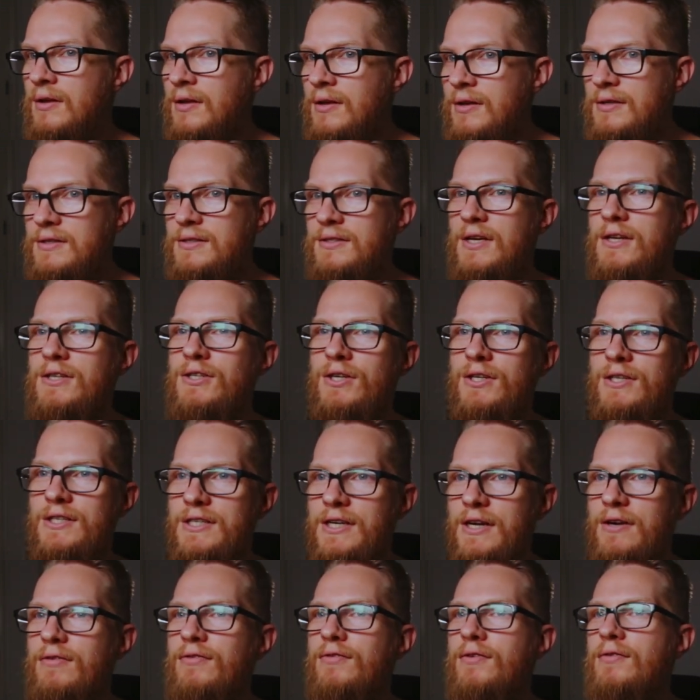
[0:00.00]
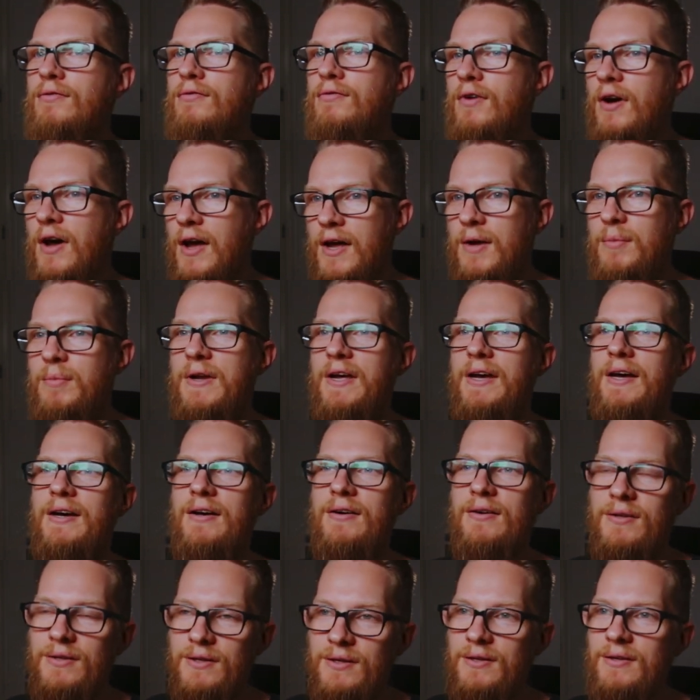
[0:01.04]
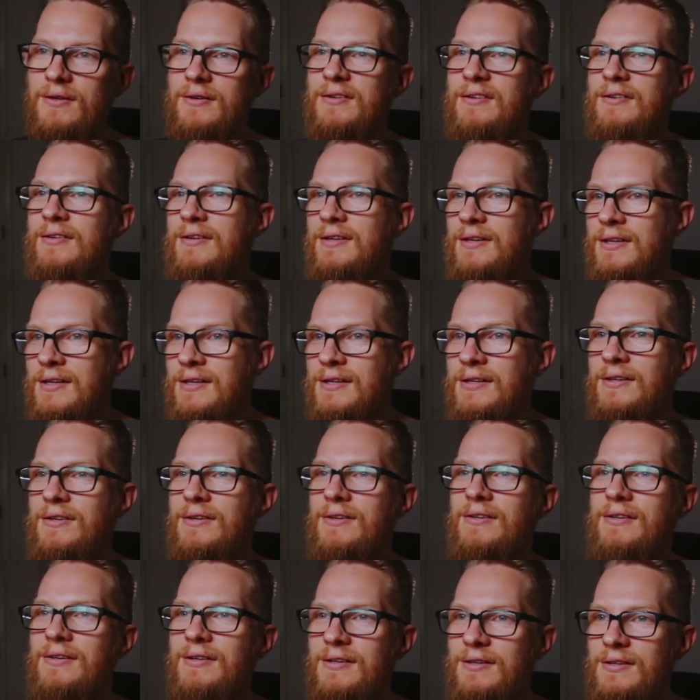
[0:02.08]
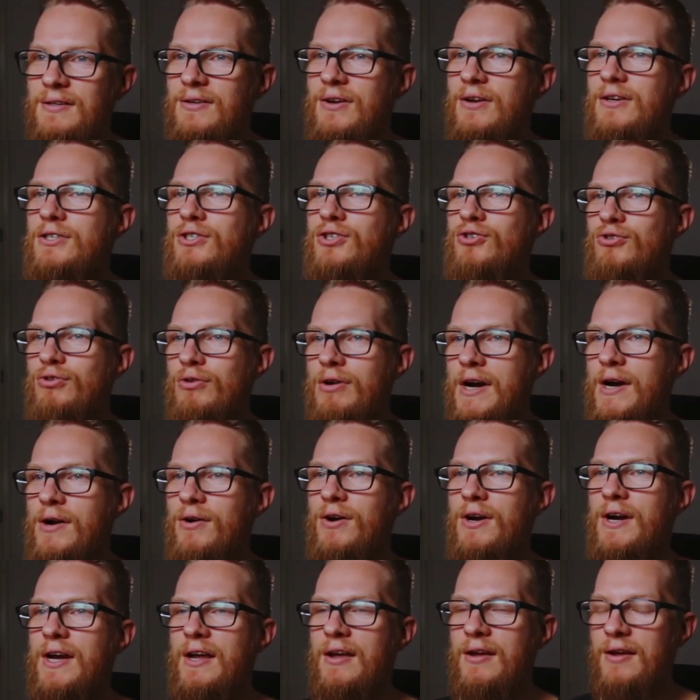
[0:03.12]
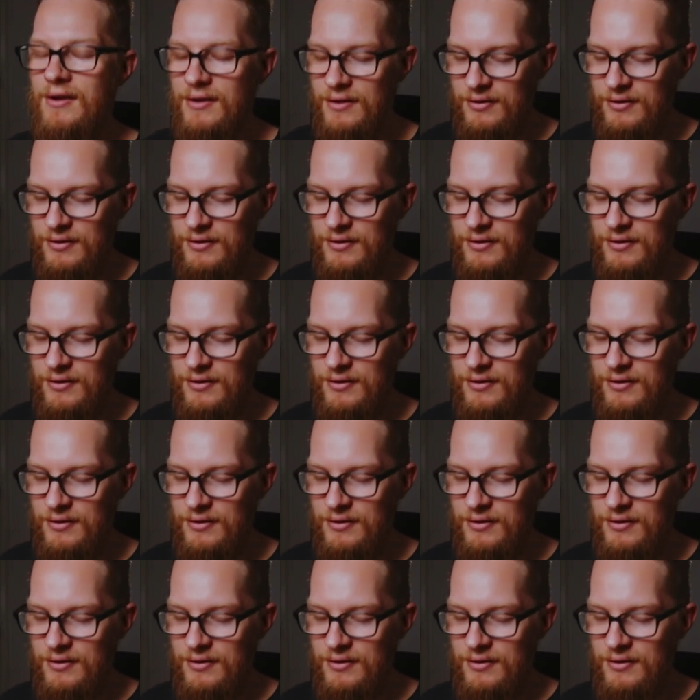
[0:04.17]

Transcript: Such a different vibe now. Not as dreary.